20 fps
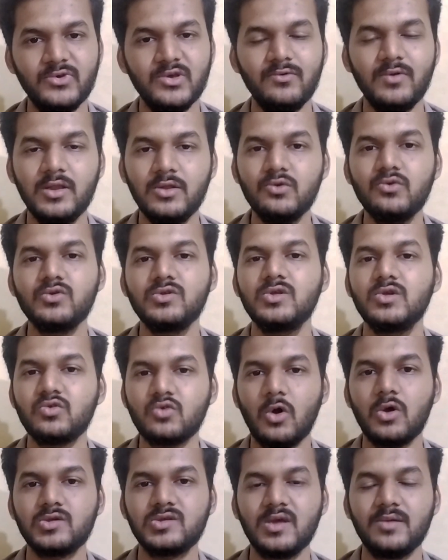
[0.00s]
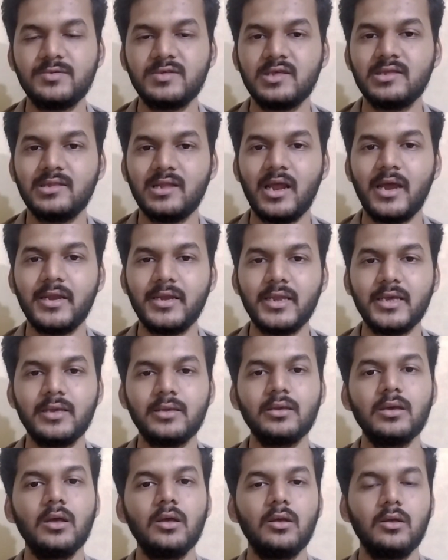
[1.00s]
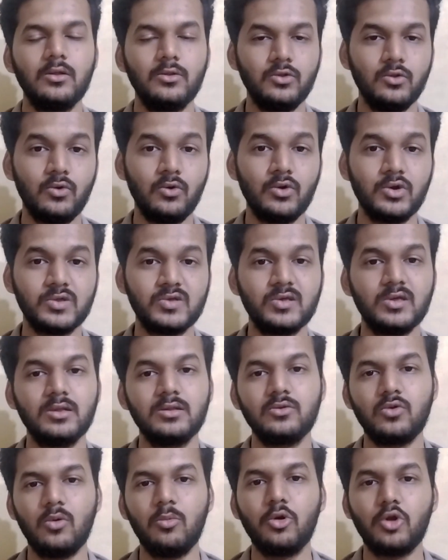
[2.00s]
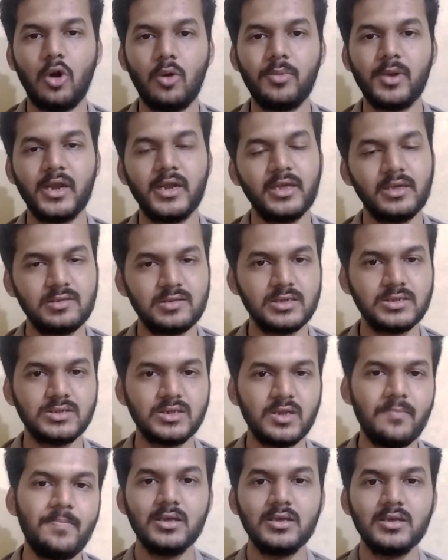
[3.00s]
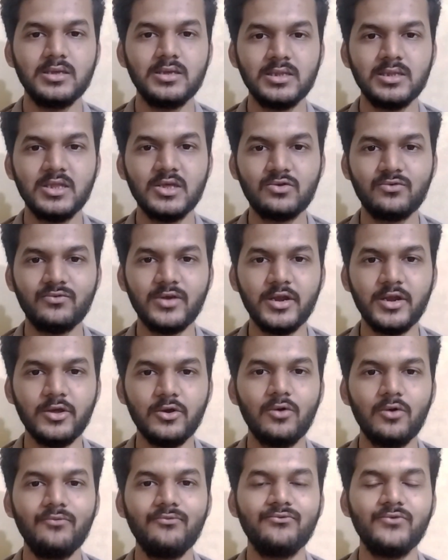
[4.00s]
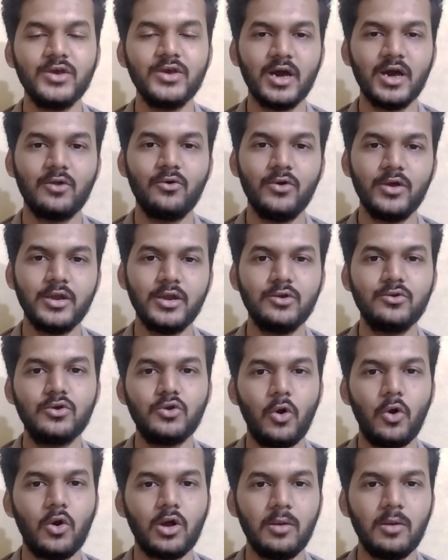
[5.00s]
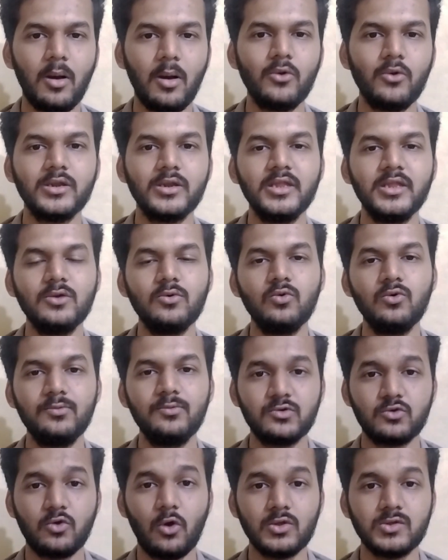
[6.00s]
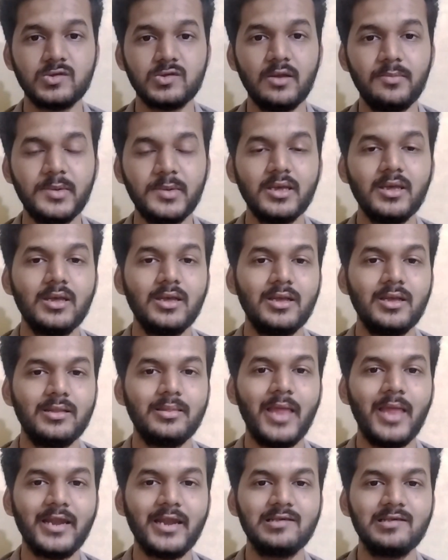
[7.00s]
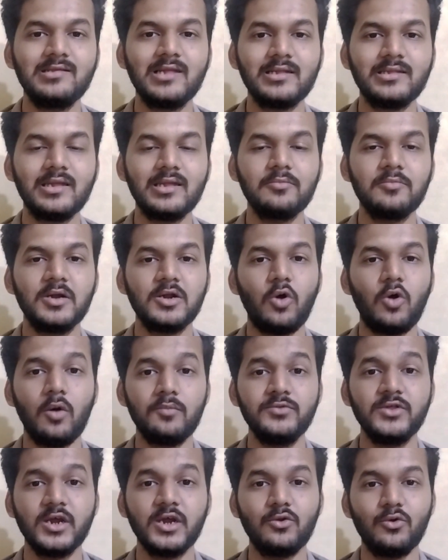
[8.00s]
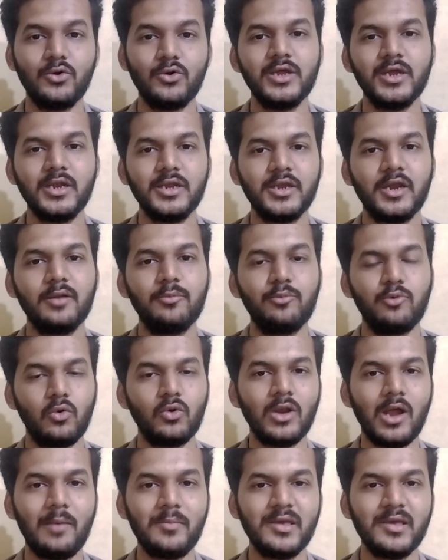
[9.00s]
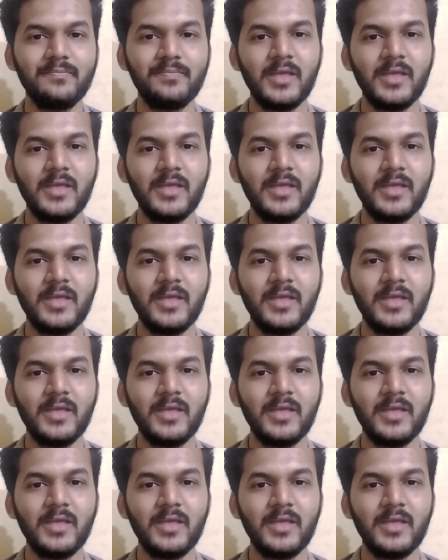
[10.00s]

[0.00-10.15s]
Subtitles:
will use these concepts in writing nodes in robot operating system. In this video, we are going to talk about the OOPS concept, that is nothing but object oriented programming,